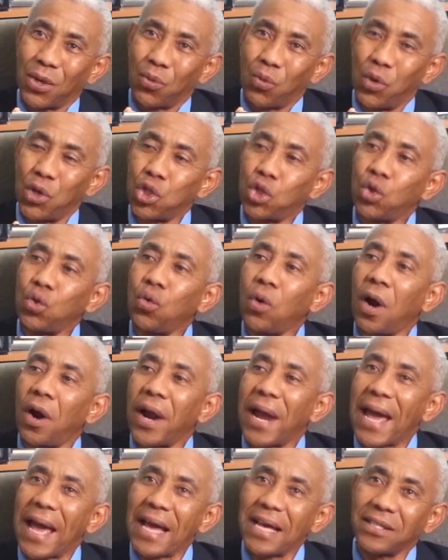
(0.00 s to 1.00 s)
When you are
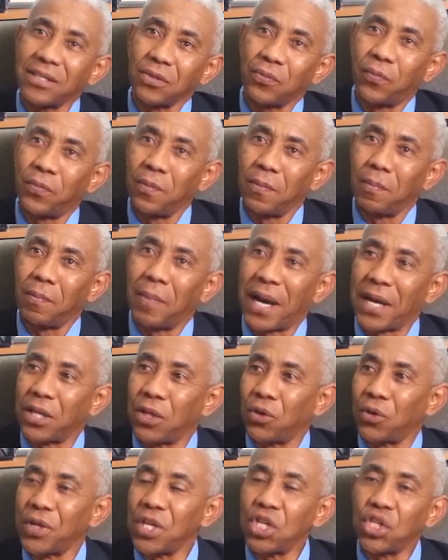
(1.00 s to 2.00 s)
asked by
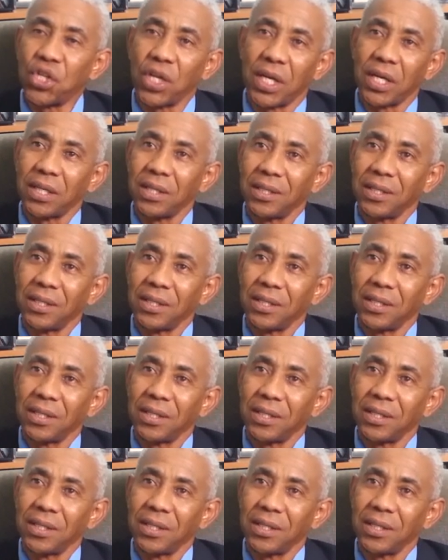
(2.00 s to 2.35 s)
the Orisha